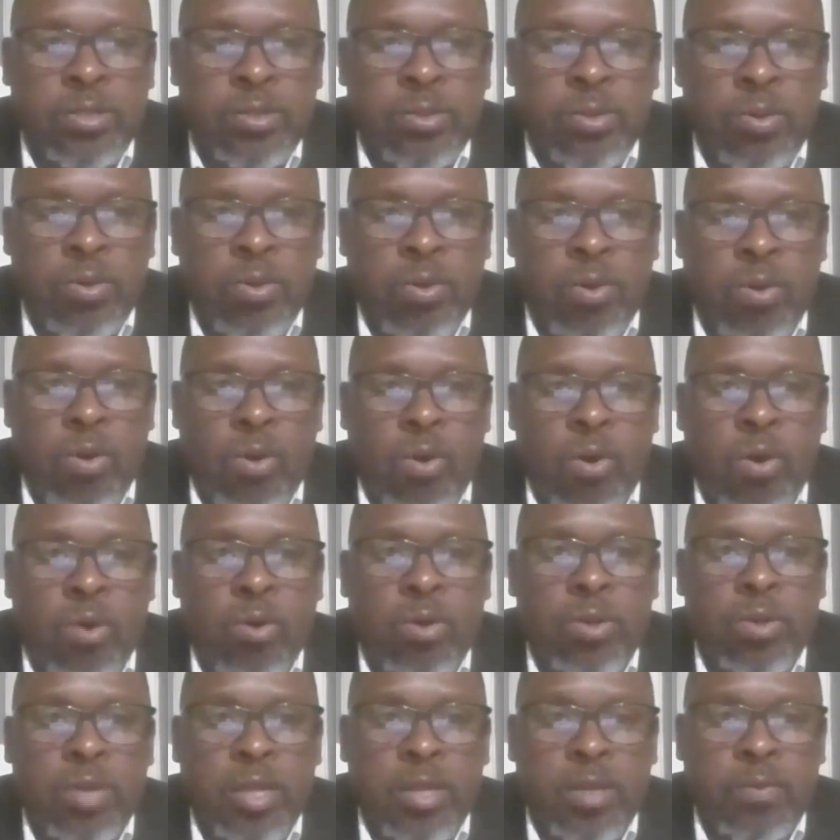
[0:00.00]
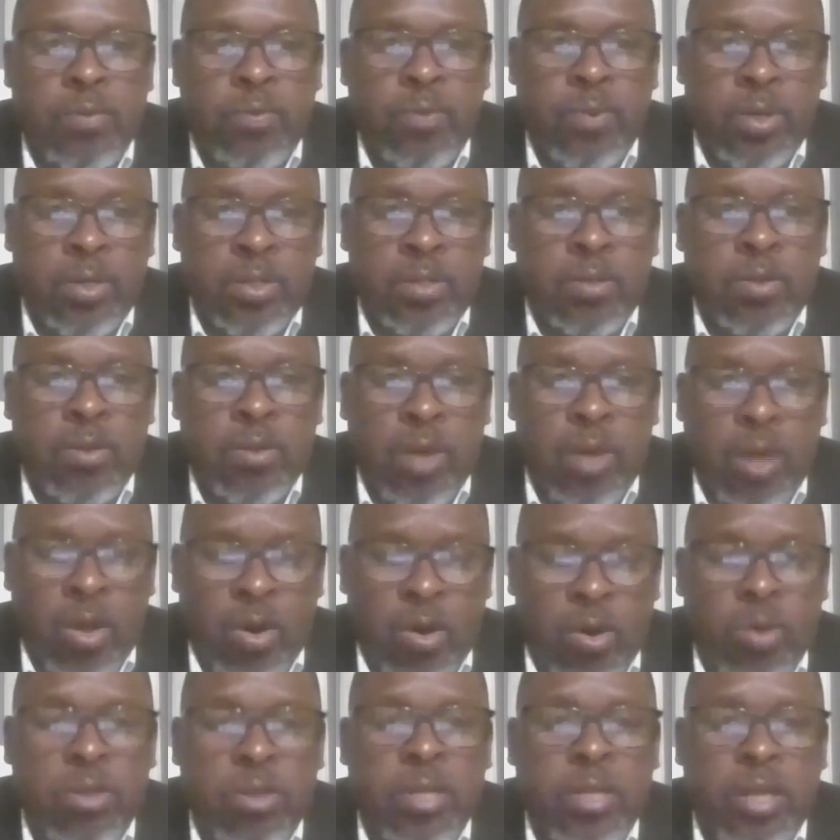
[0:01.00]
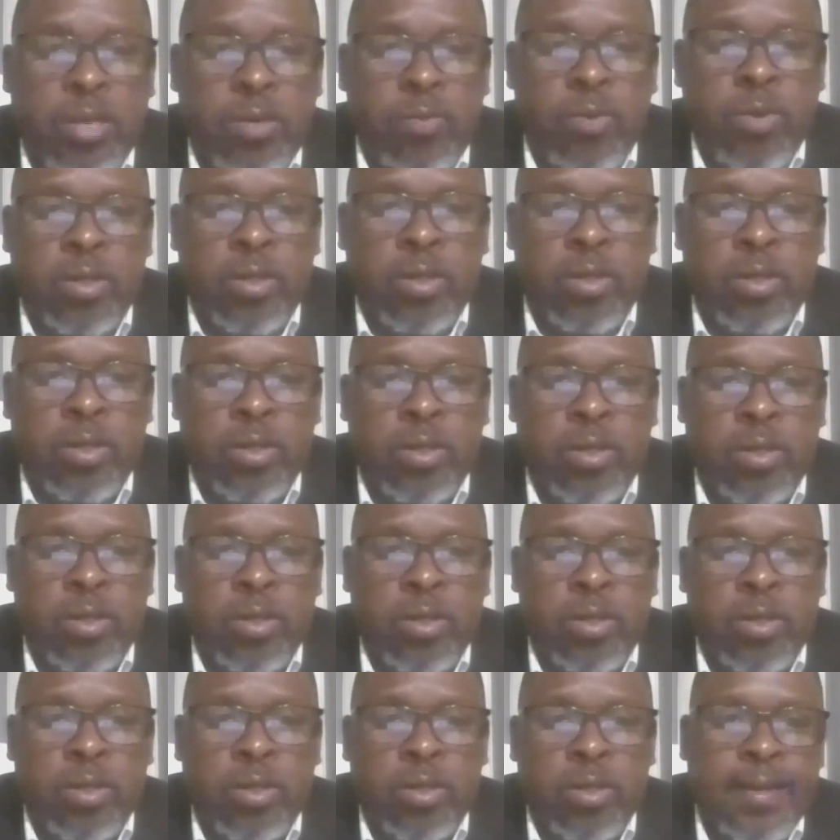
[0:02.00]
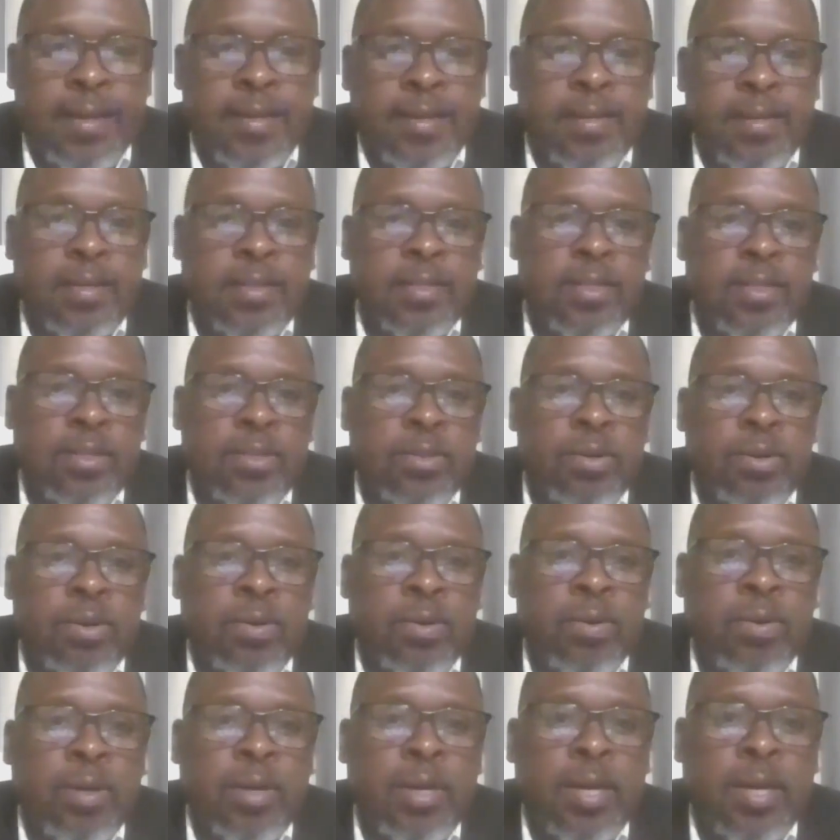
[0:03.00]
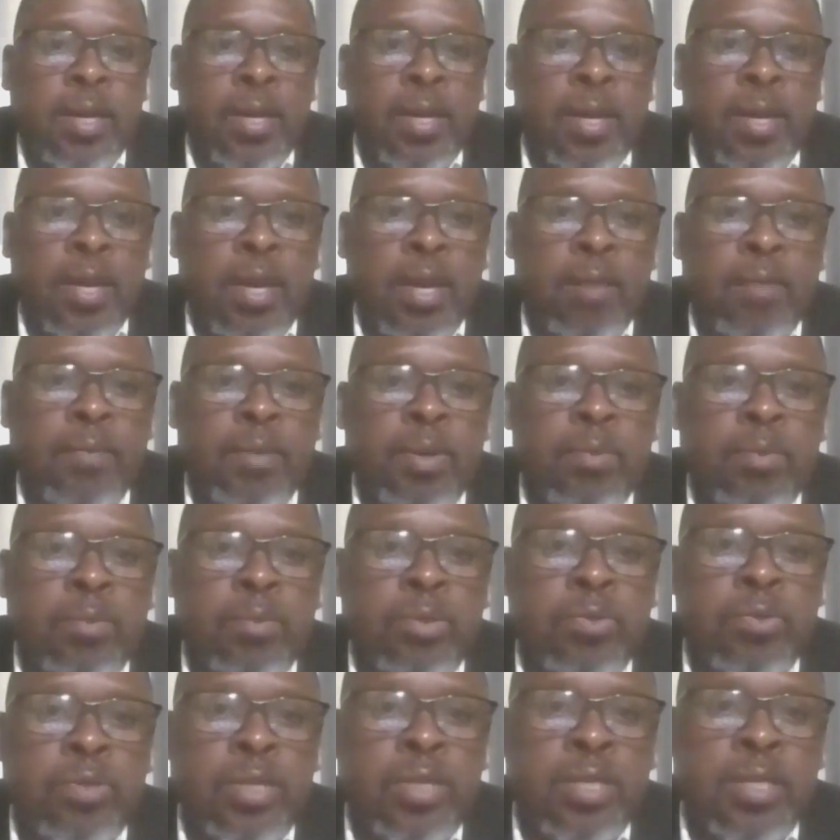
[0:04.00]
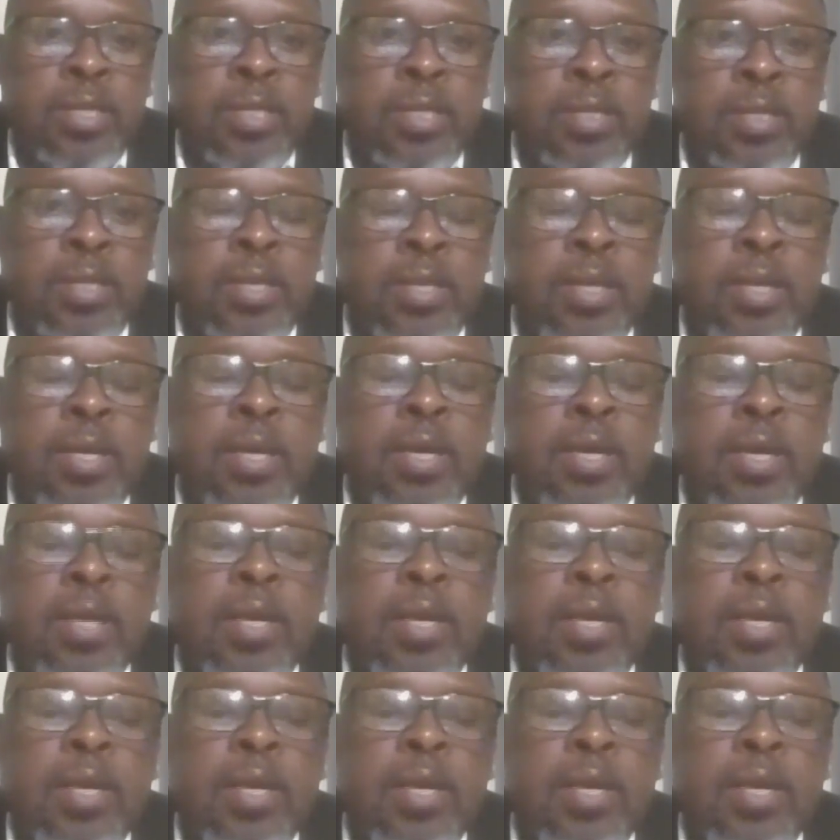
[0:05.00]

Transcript: So all that what all that what was done, you know, uh, happened between,